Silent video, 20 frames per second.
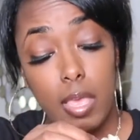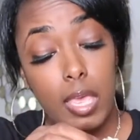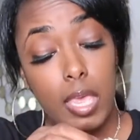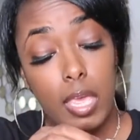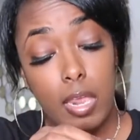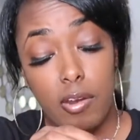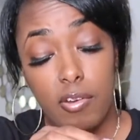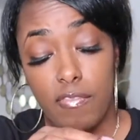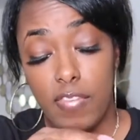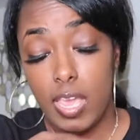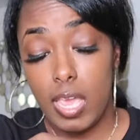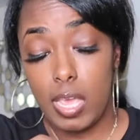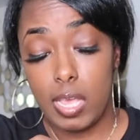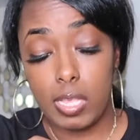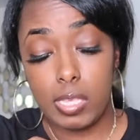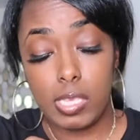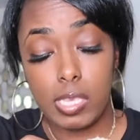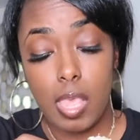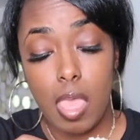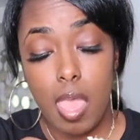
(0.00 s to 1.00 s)

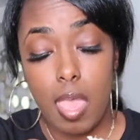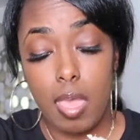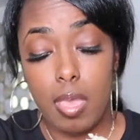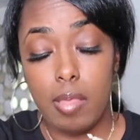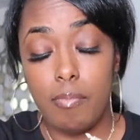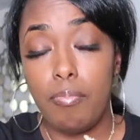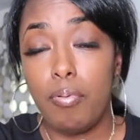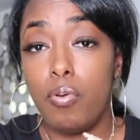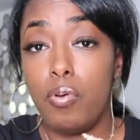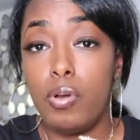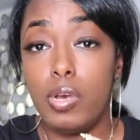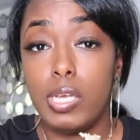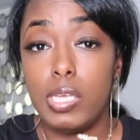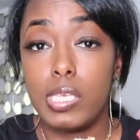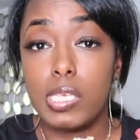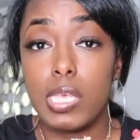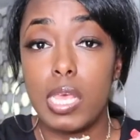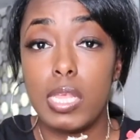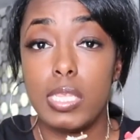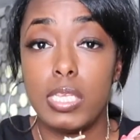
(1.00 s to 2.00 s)
intervenes and
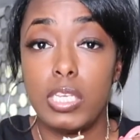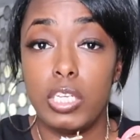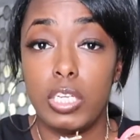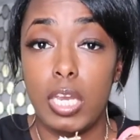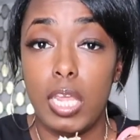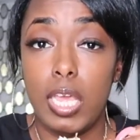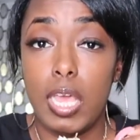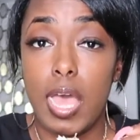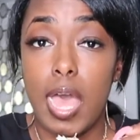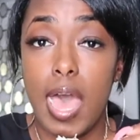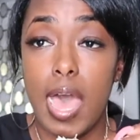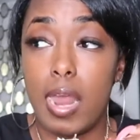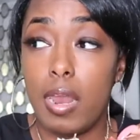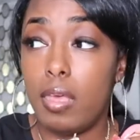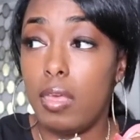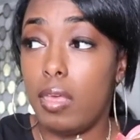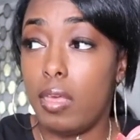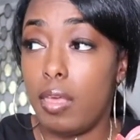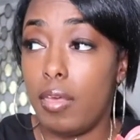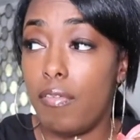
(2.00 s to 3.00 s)
pulls Shanika
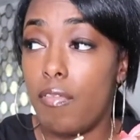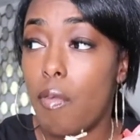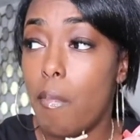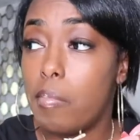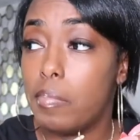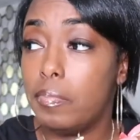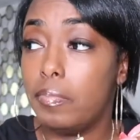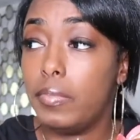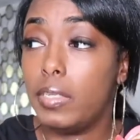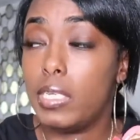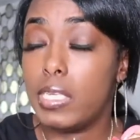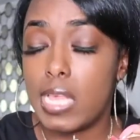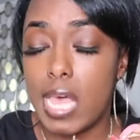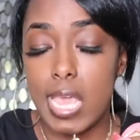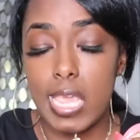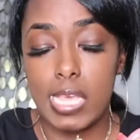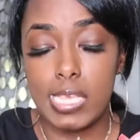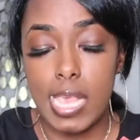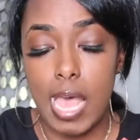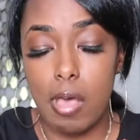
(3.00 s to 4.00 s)
out of
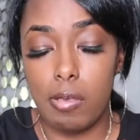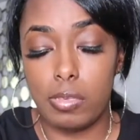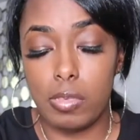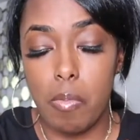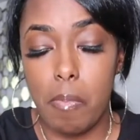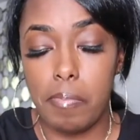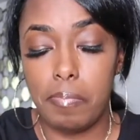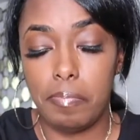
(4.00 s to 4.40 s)
Sonya's house.